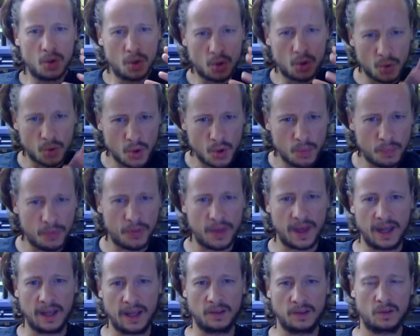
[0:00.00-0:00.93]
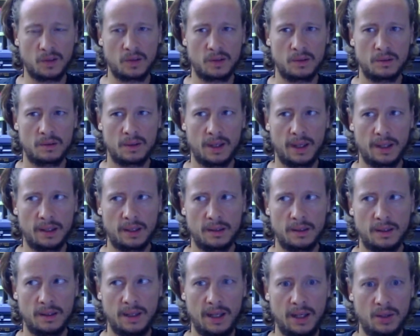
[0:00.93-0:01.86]
group things? Like,
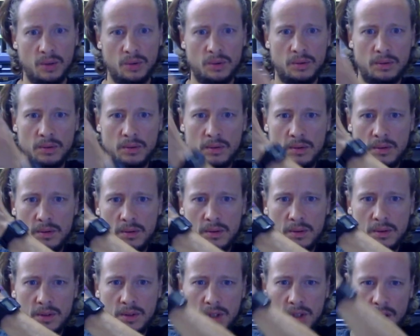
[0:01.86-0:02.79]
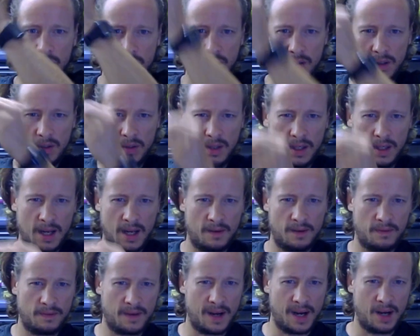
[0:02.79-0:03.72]
yeah, dude, JSON, you can
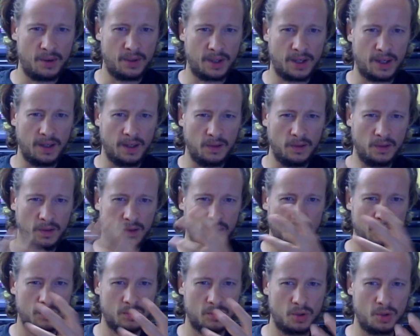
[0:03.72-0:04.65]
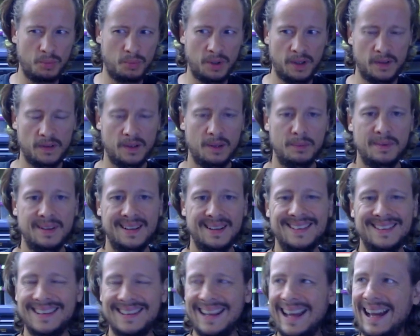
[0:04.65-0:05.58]
have hierarchies and groupings. I was
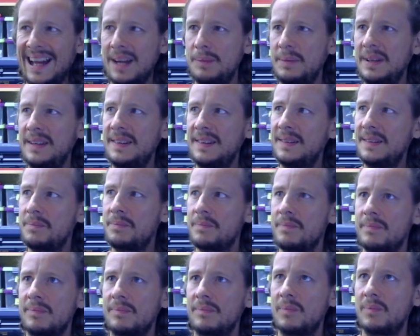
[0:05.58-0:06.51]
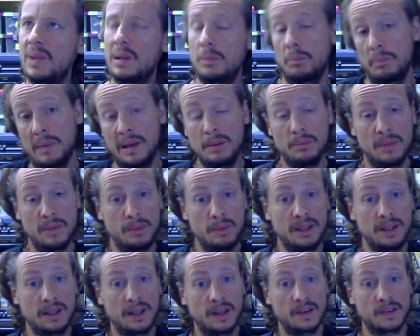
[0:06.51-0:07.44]
like, nah, I mean, well,
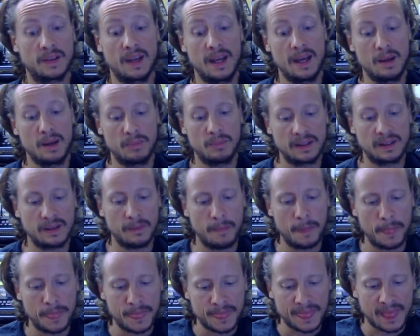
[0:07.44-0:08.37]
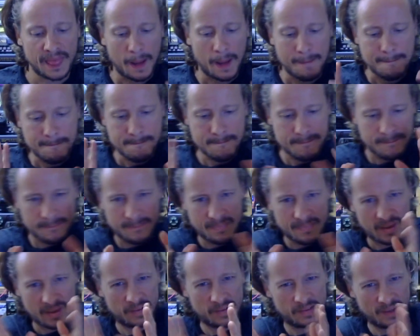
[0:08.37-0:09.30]
maybe it does, but
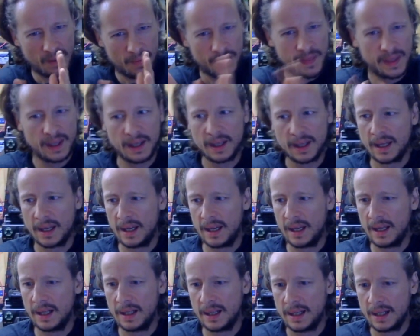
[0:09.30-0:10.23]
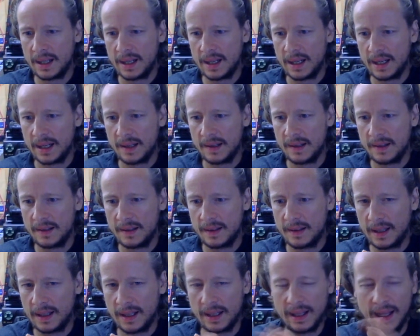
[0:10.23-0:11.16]
something in,
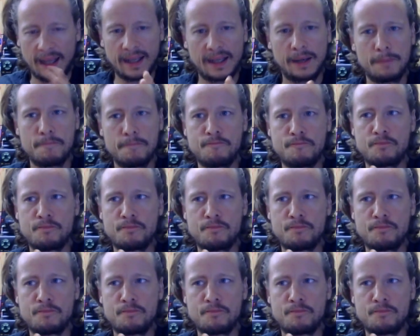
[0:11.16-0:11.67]
like,